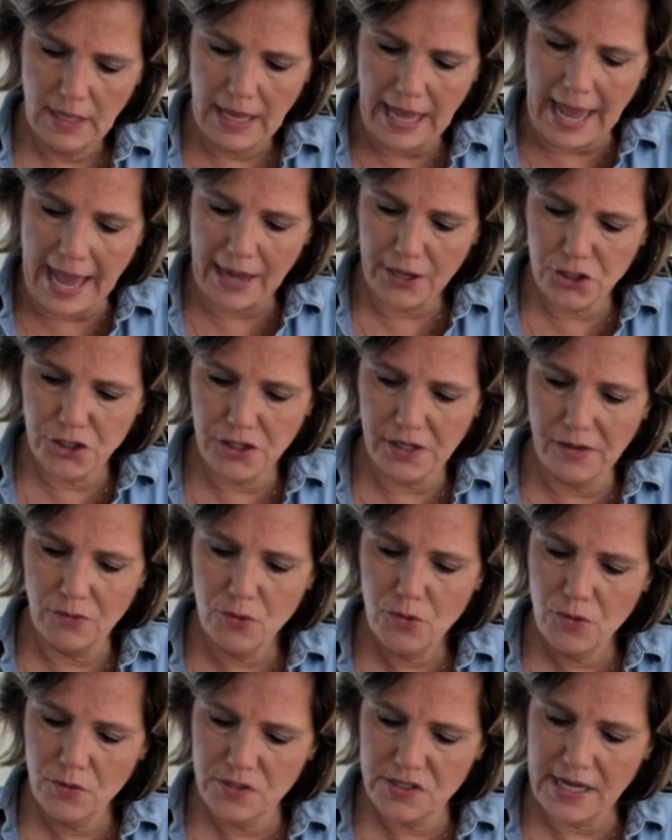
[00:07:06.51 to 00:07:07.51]
Action.
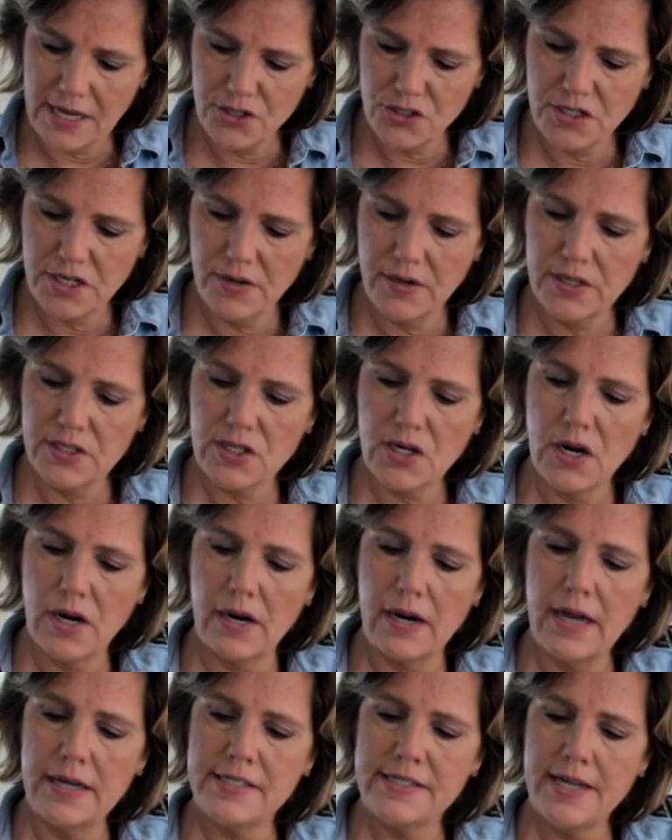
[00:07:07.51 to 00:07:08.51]
Ooh, Sagittarius
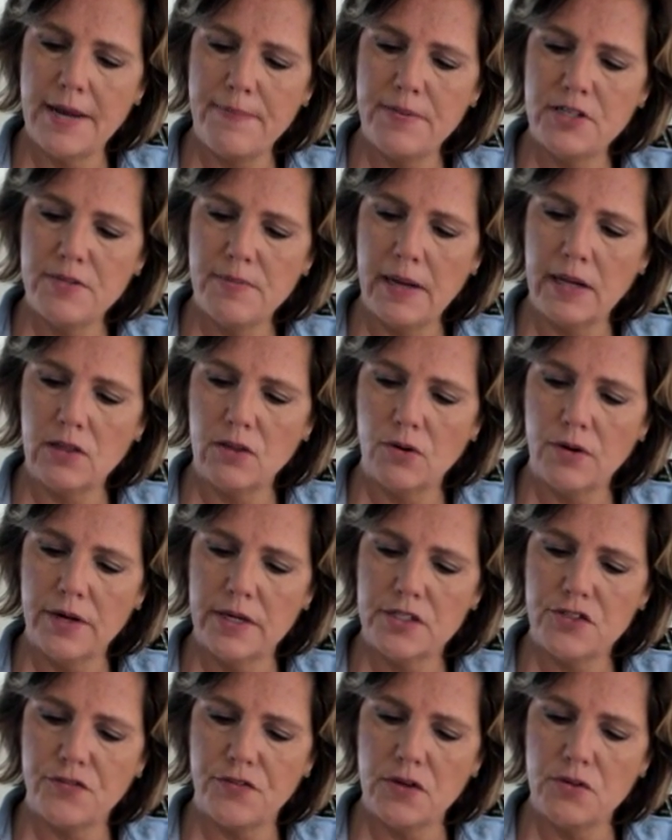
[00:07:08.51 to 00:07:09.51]
card. I step into my
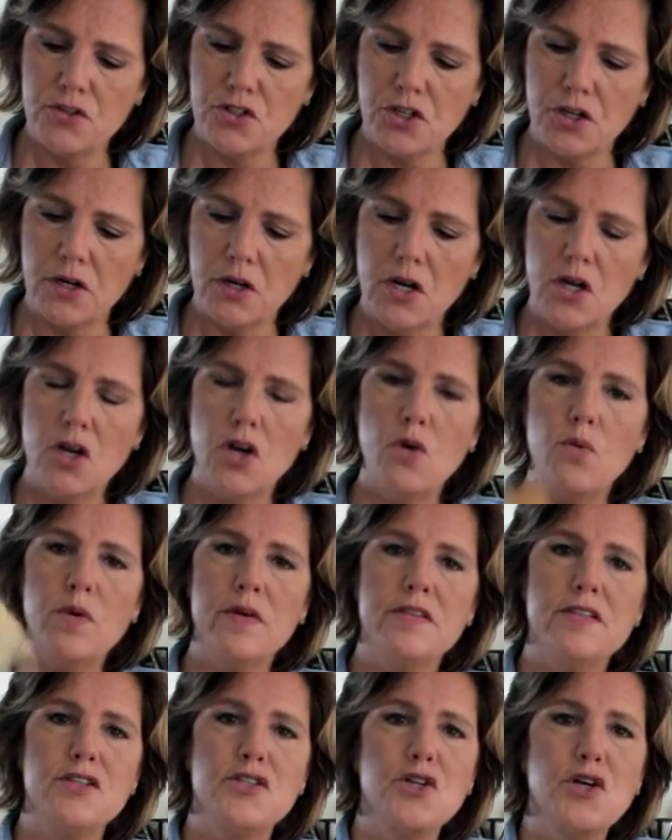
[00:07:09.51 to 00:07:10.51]
glorious future
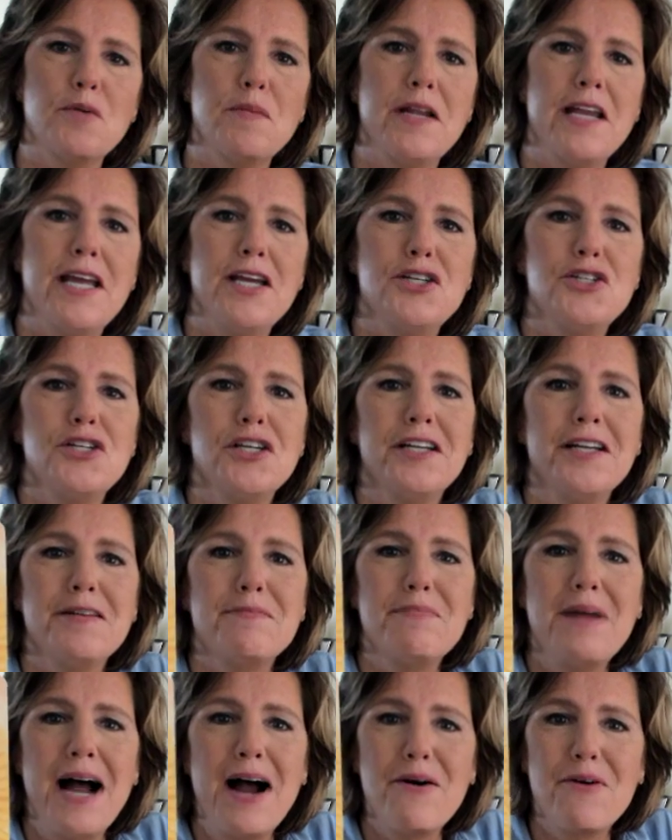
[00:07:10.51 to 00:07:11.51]
with determination and
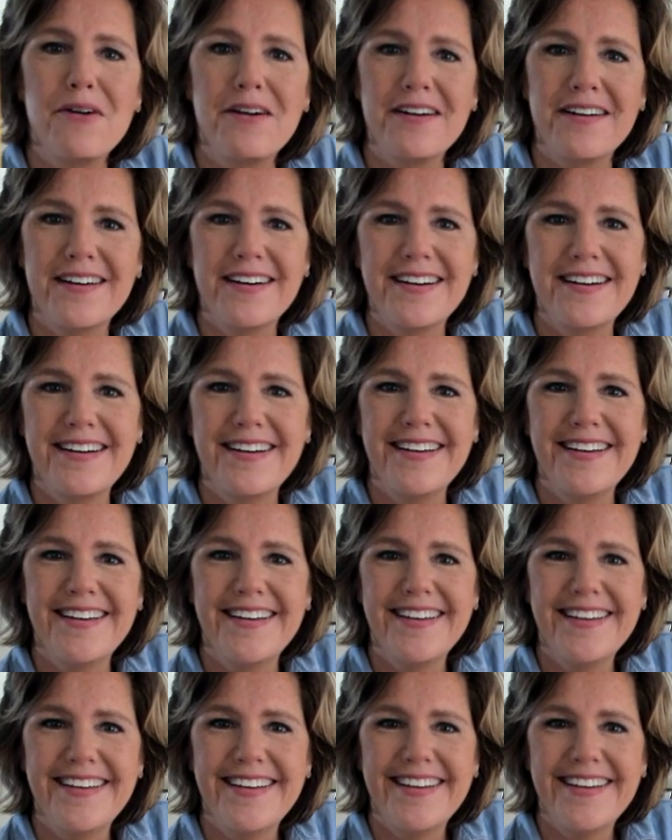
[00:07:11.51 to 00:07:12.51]
power.
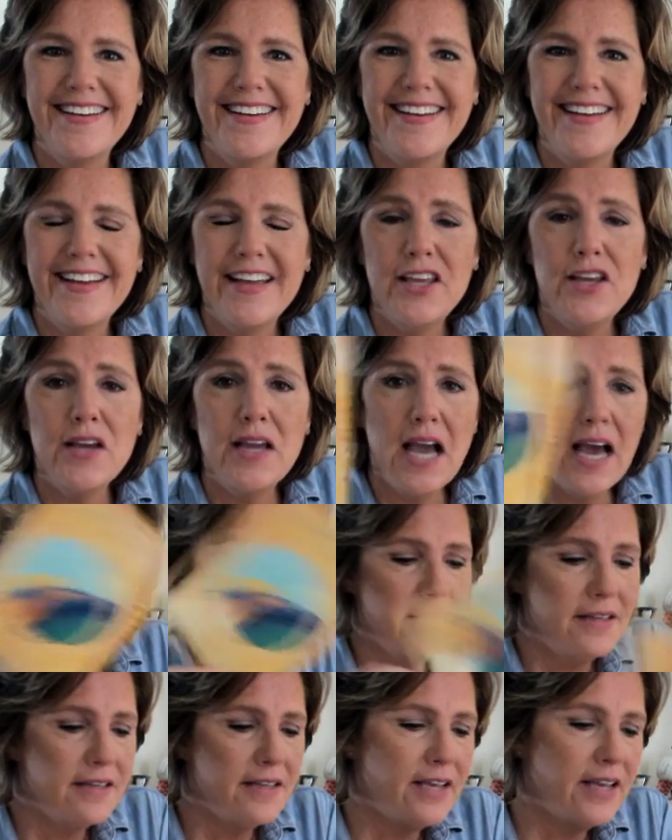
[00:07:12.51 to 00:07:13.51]
You
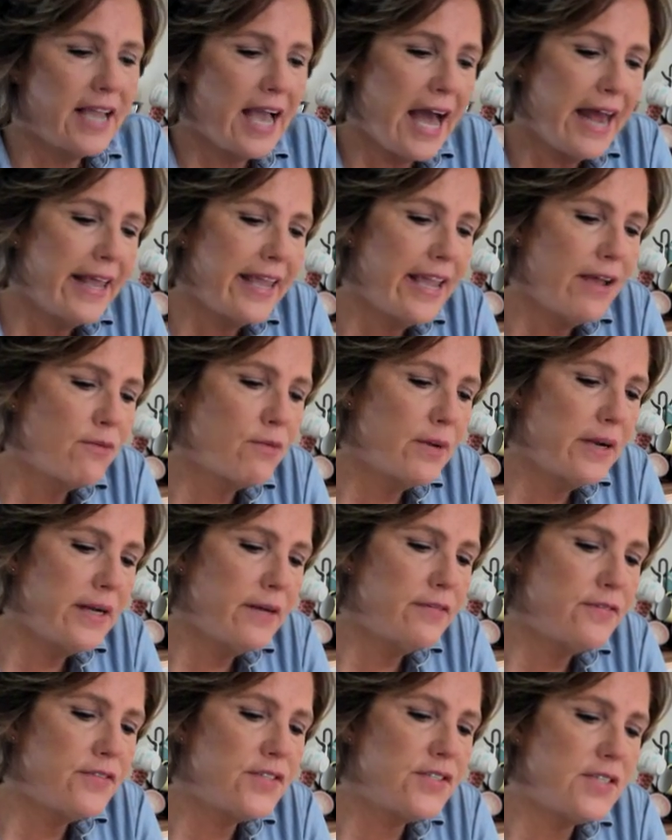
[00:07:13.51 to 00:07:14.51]
gotta get rid
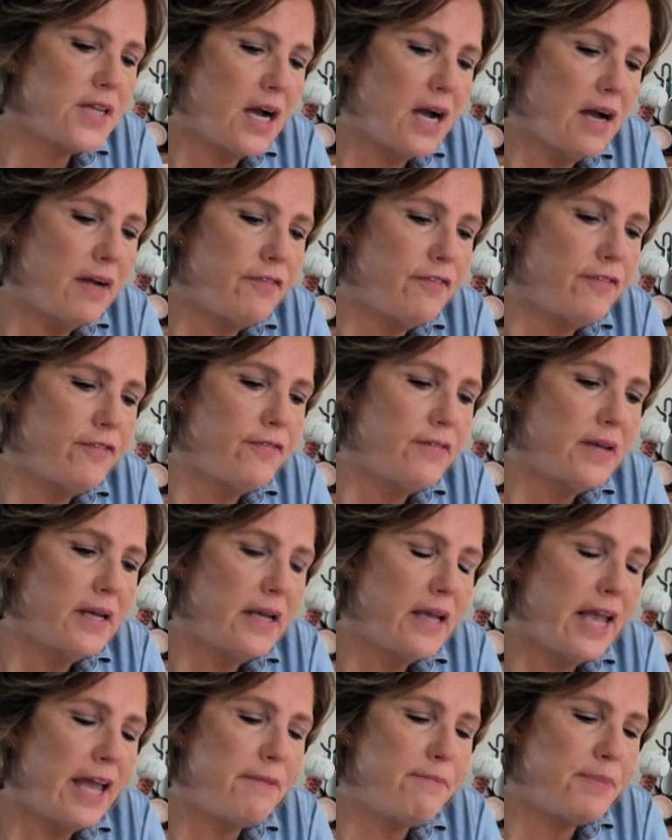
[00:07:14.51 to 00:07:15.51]
of stuff
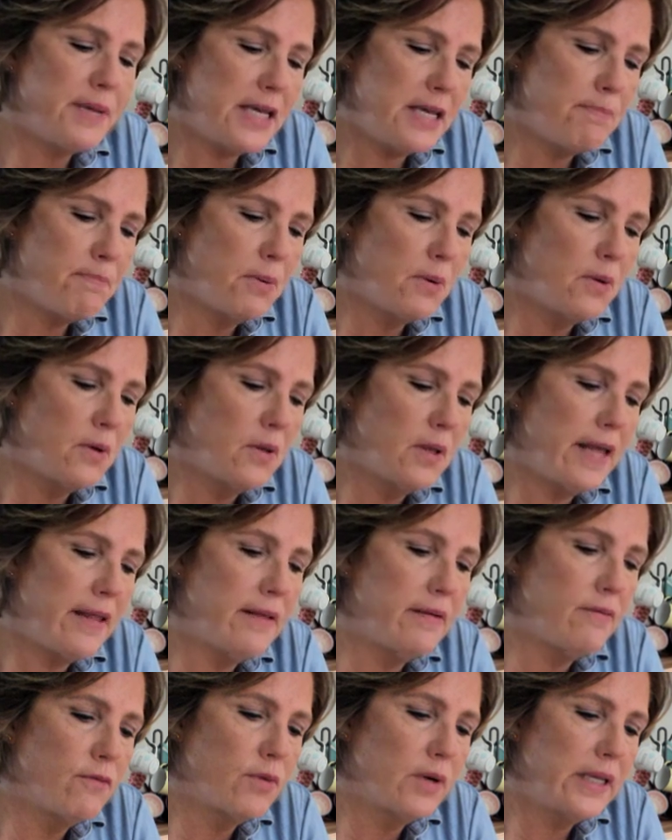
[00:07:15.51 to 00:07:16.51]
and people
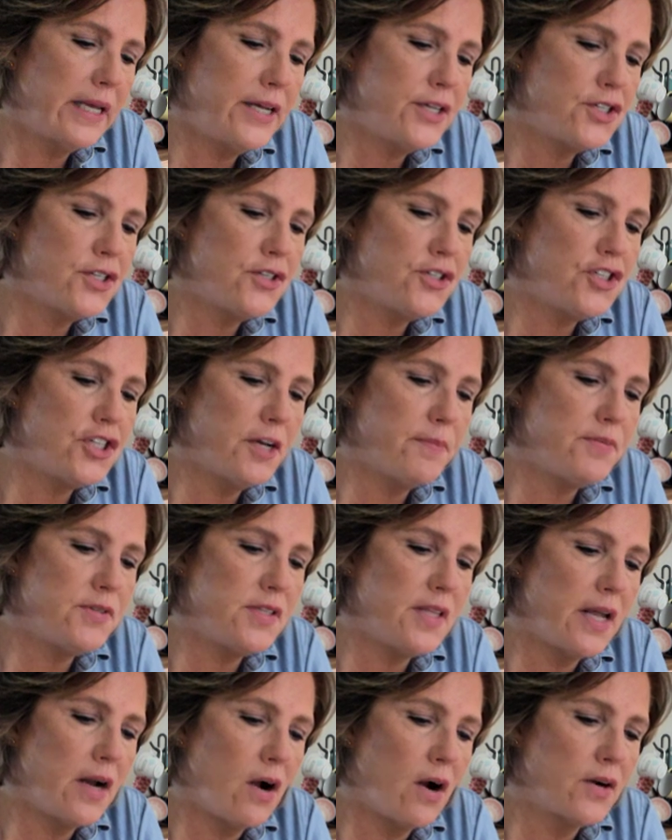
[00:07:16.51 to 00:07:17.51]
and relationships
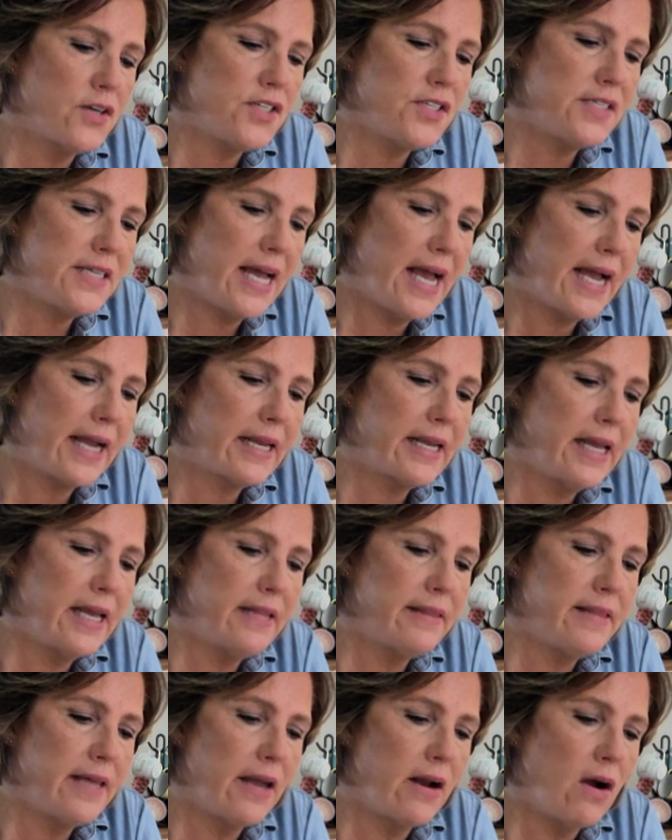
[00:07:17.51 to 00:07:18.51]
that are
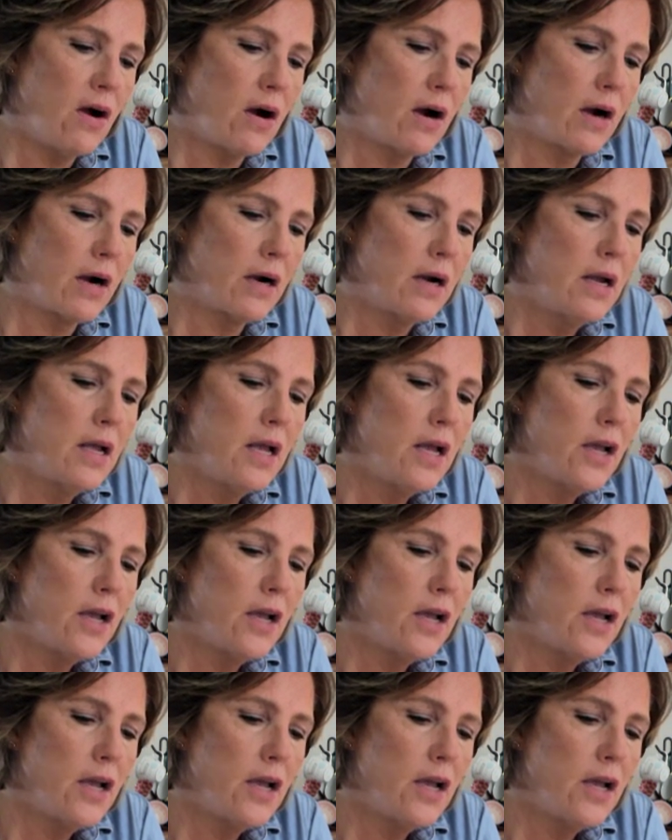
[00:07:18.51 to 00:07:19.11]
stagnant, that are,